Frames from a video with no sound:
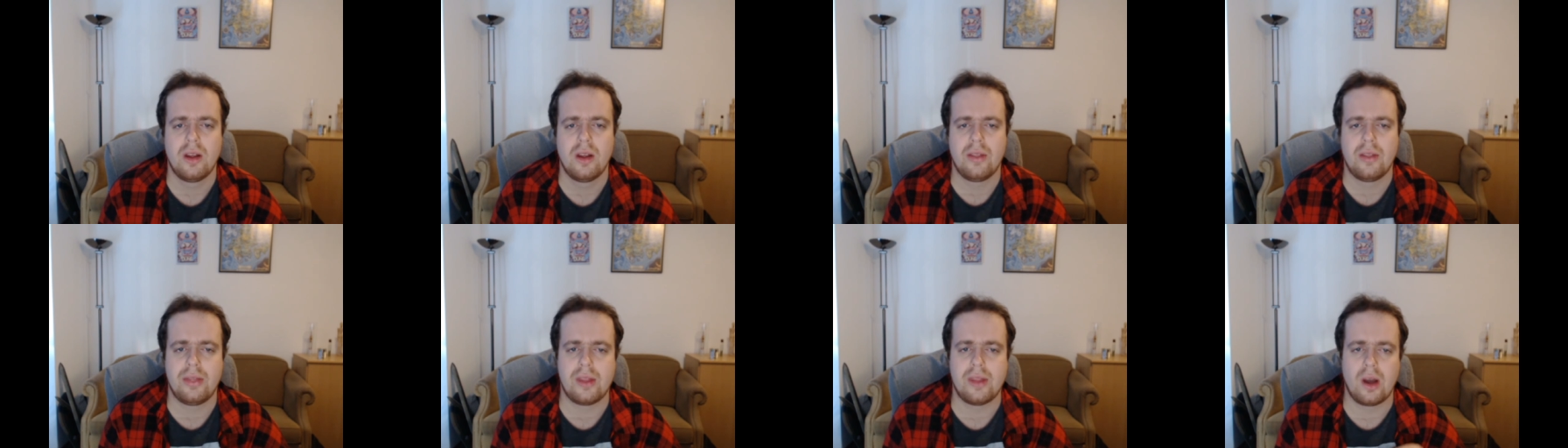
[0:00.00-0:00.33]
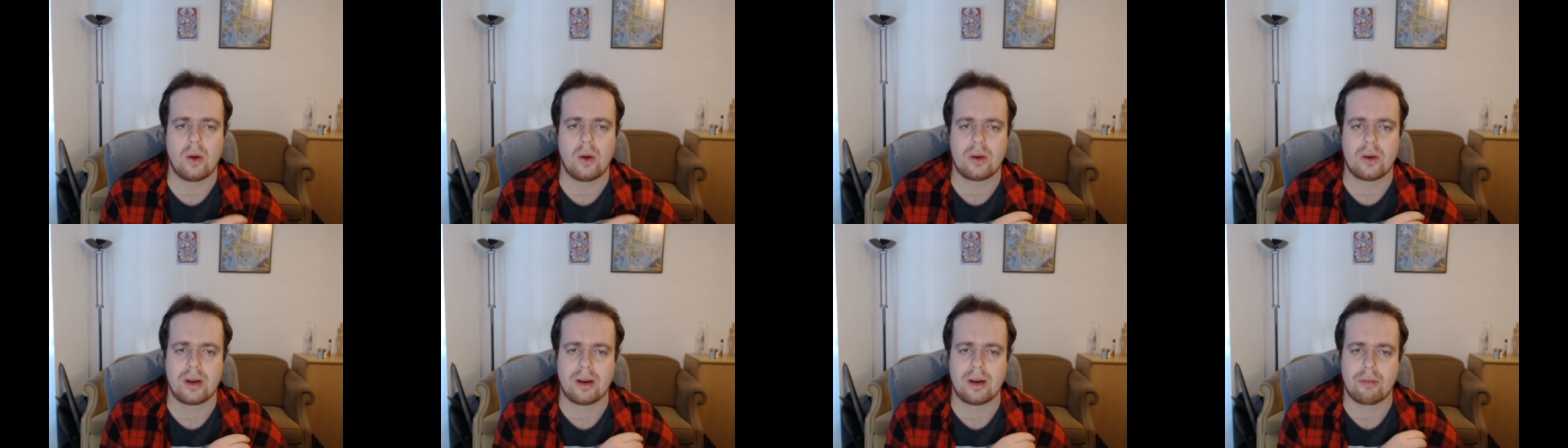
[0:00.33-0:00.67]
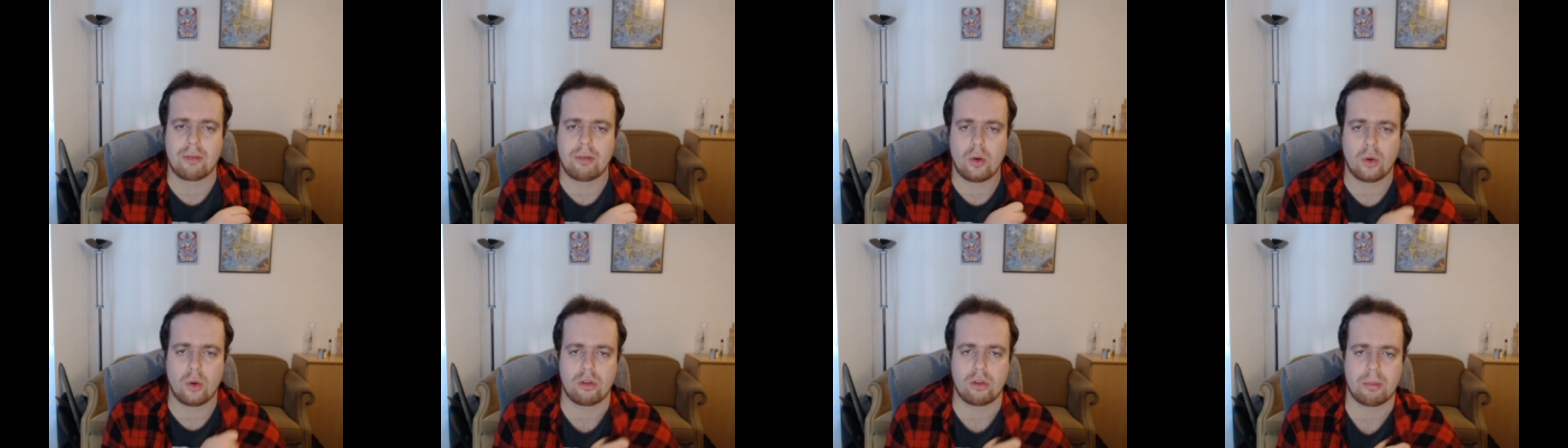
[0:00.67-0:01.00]
now that
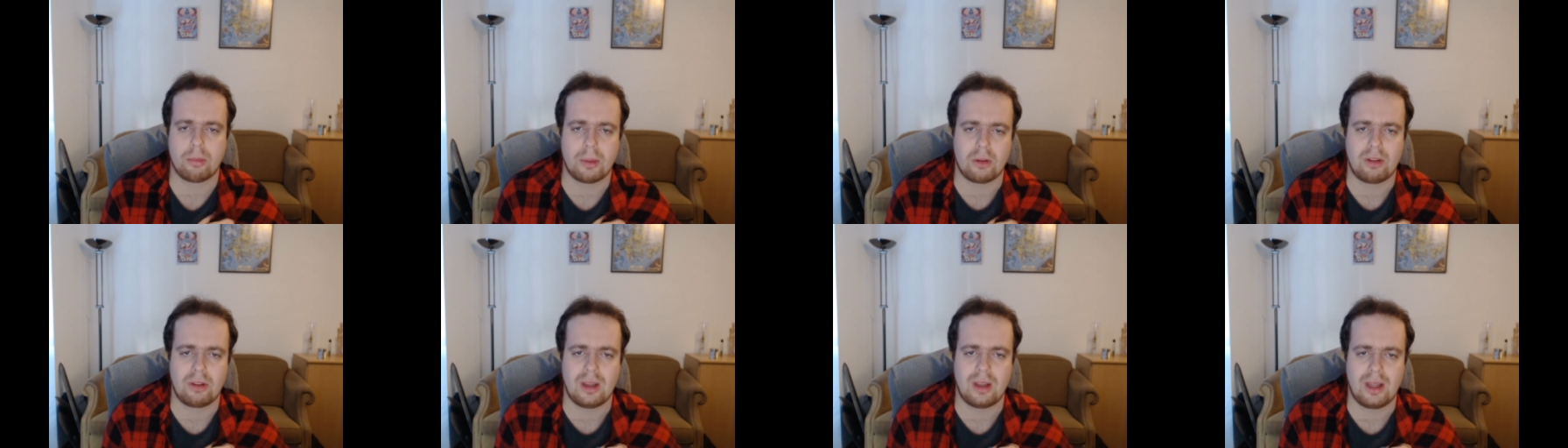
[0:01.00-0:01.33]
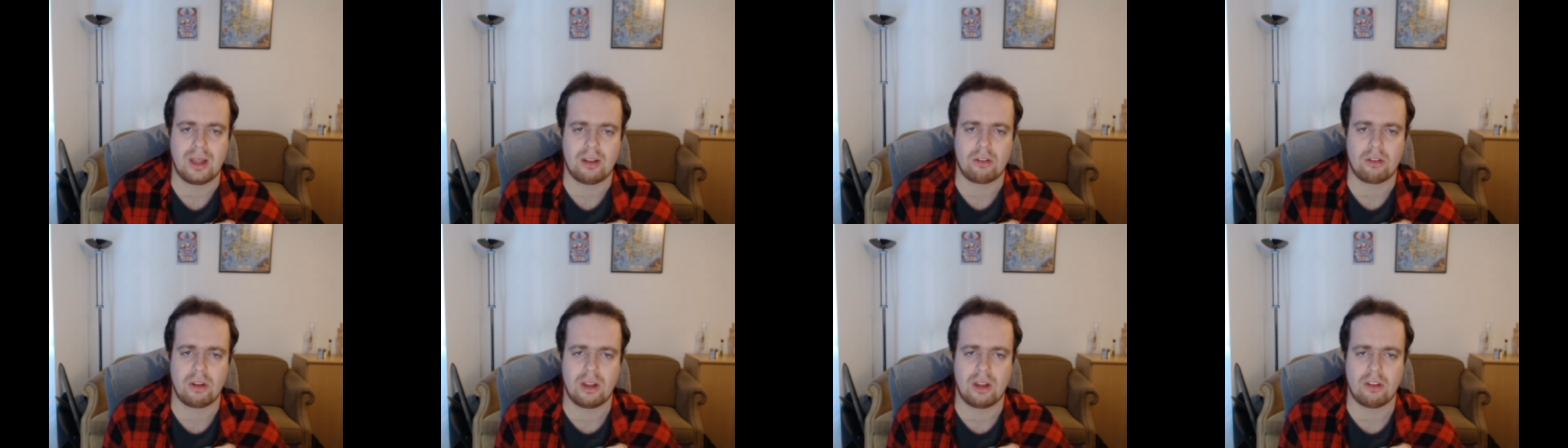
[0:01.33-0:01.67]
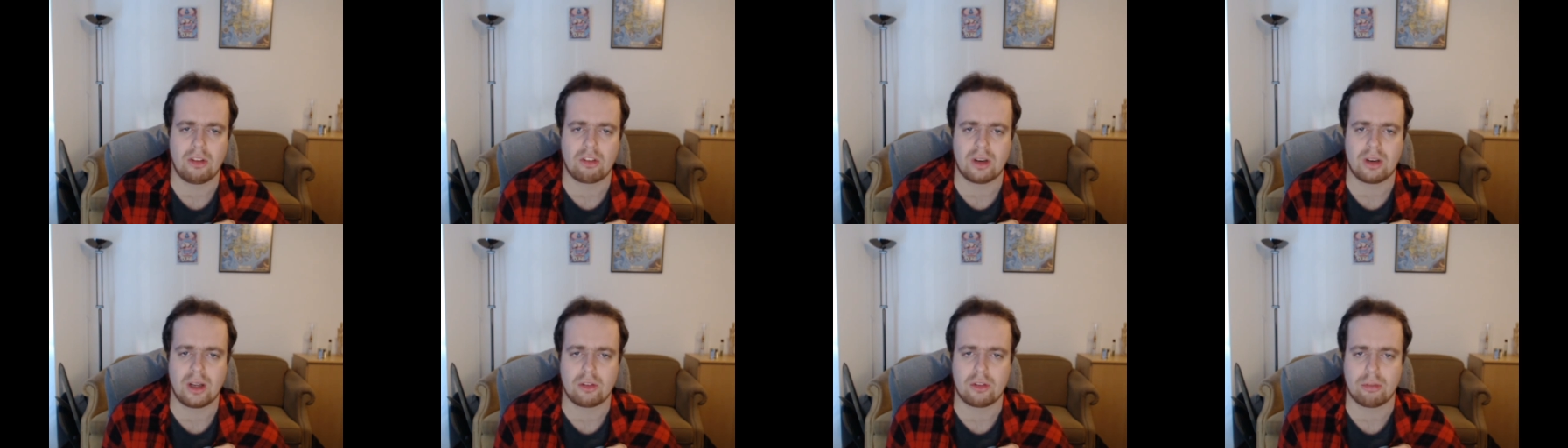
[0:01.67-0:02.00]
I've learned about the
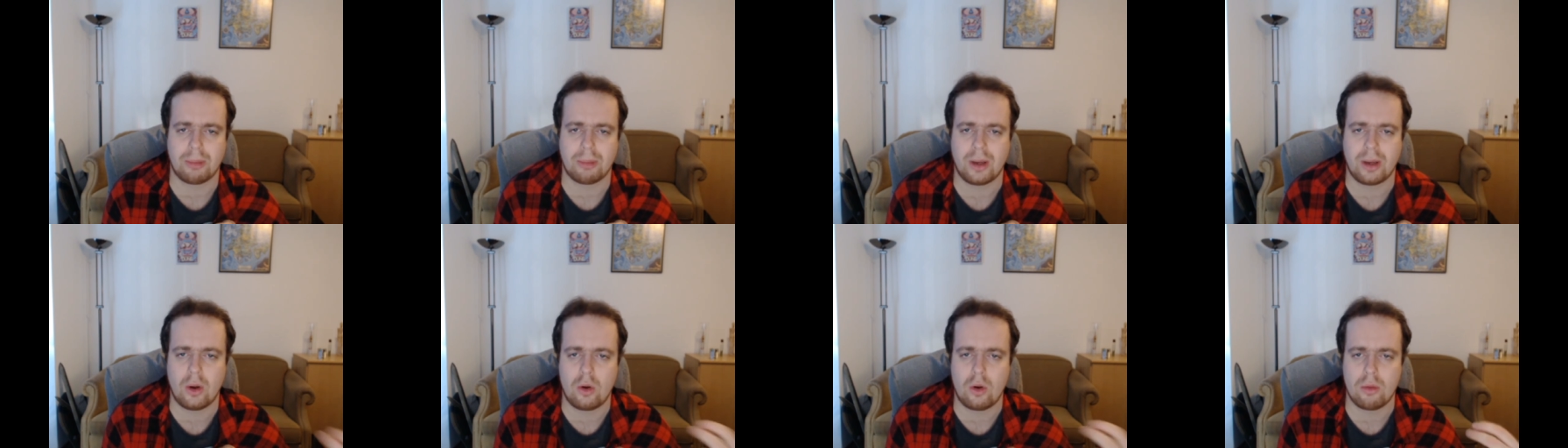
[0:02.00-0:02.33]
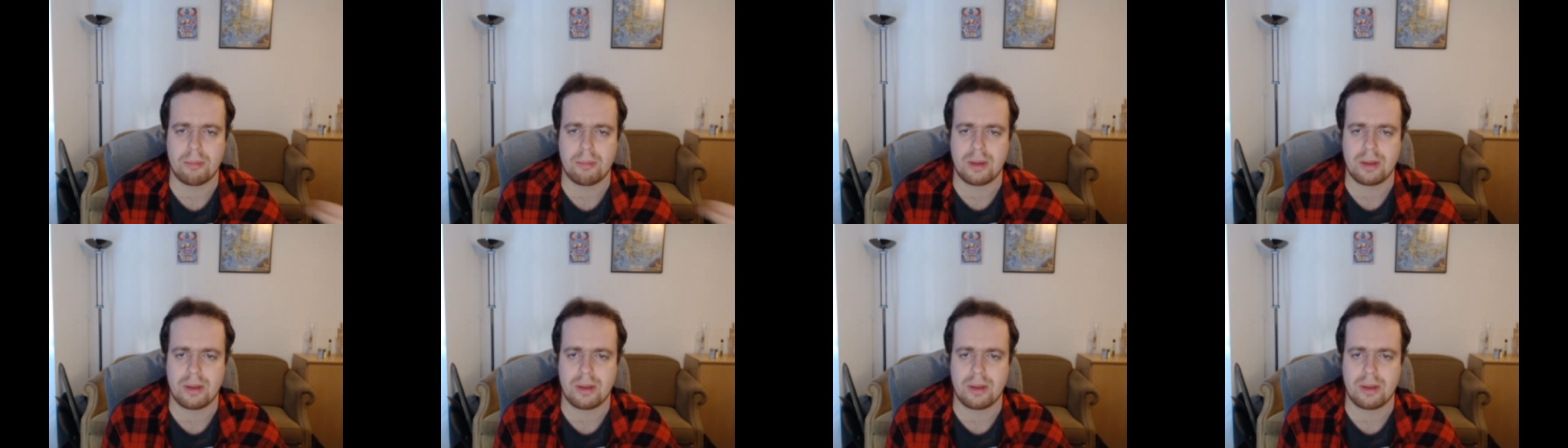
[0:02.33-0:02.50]
ins and outs of my own